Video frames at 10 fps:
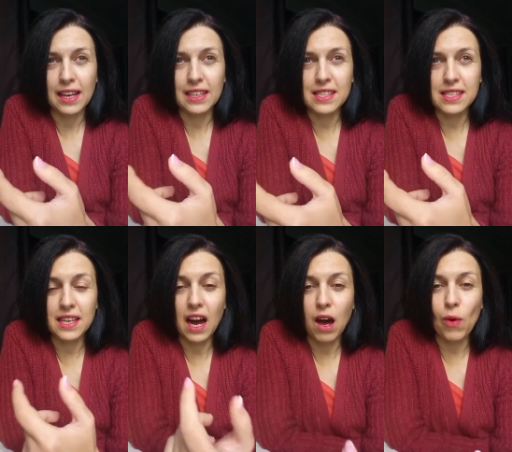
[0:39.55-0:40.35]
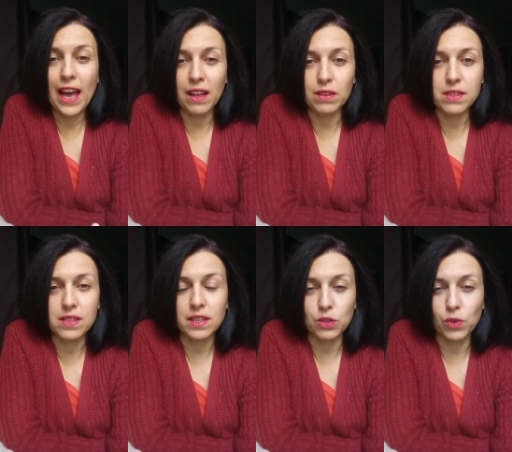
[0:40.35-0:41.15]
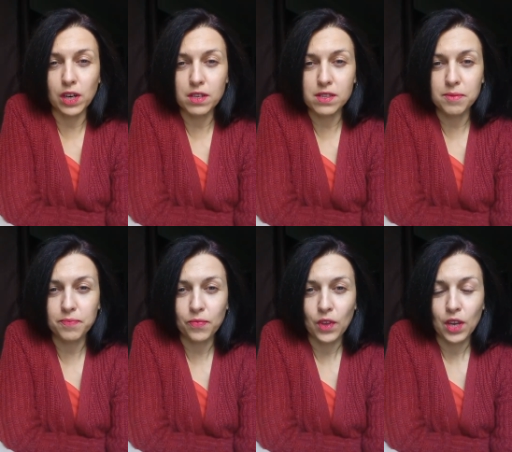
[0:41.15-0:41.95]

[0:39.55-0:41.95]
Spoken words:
I didn't see how else it works.